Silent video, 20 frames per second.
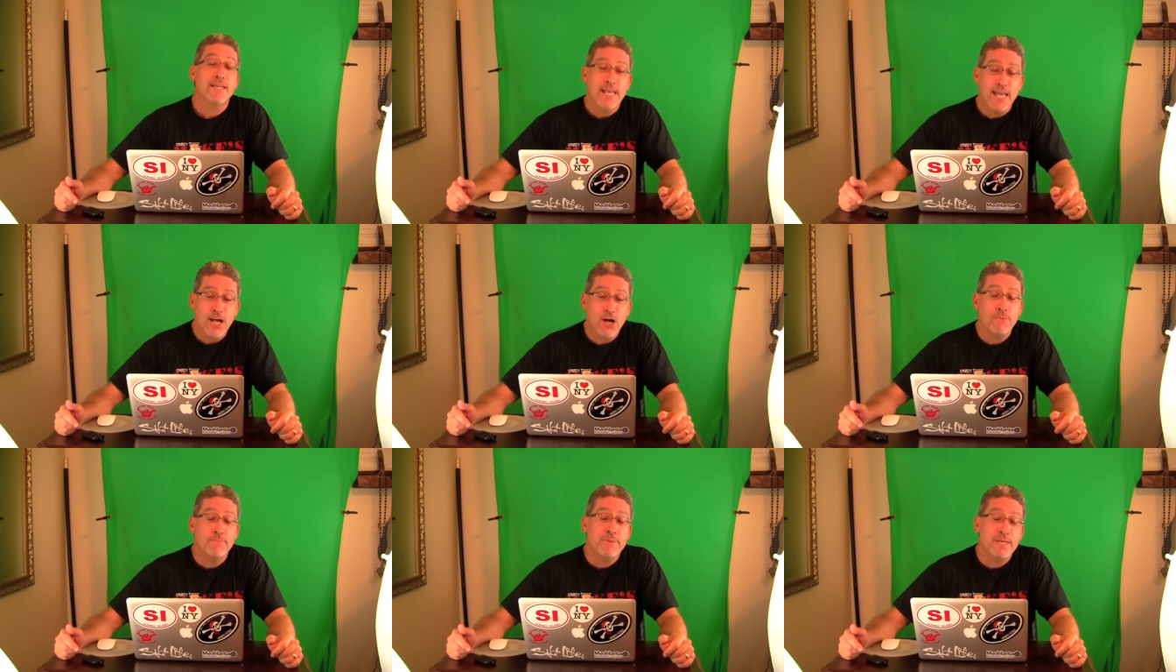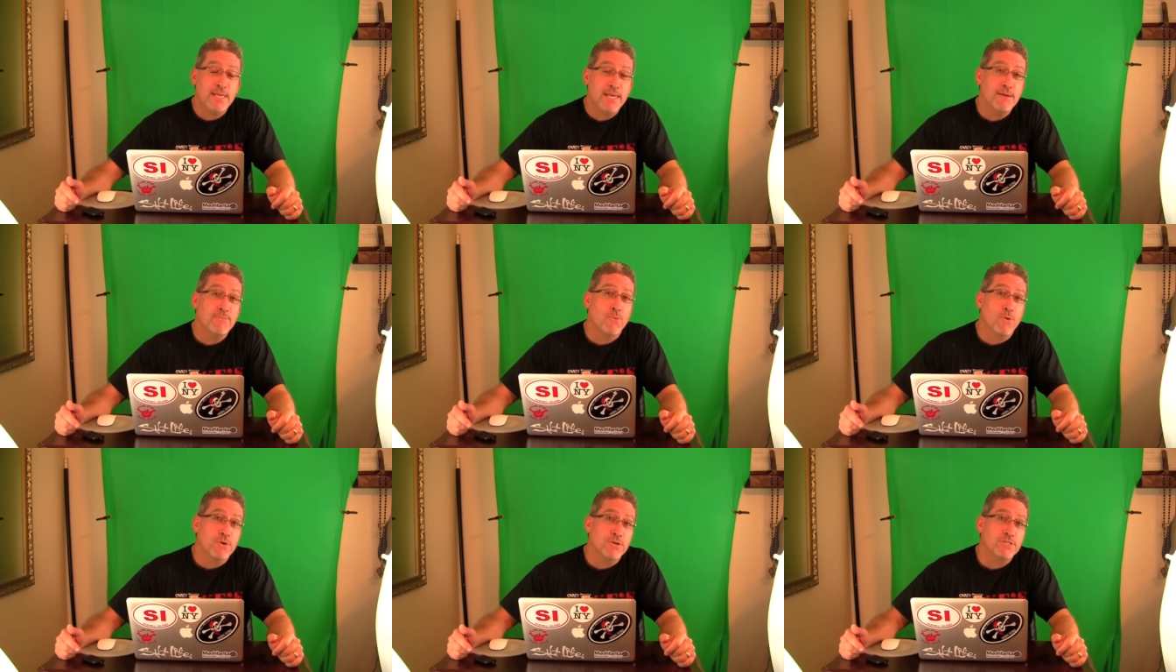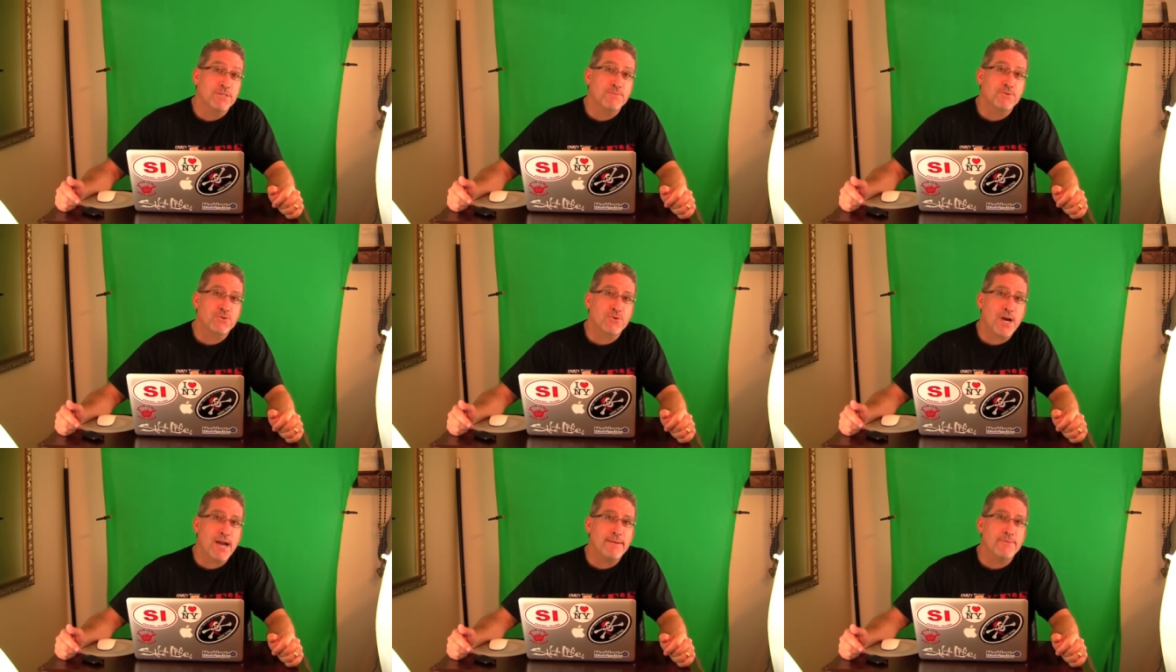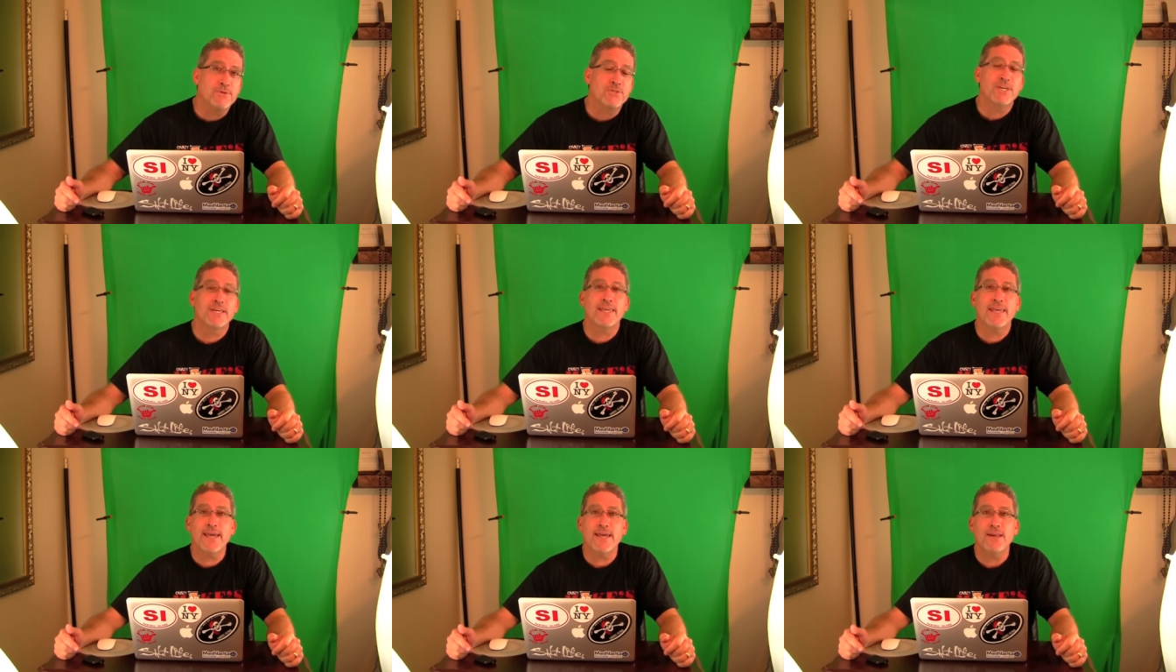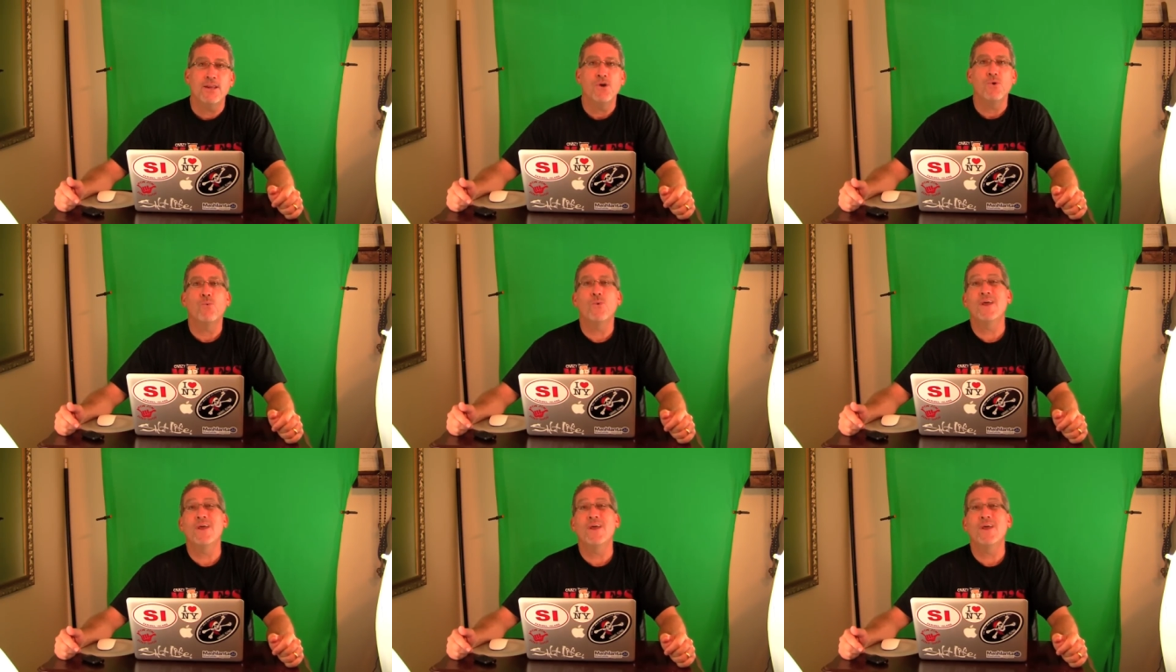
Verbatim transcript: help me get more subscribers. Again,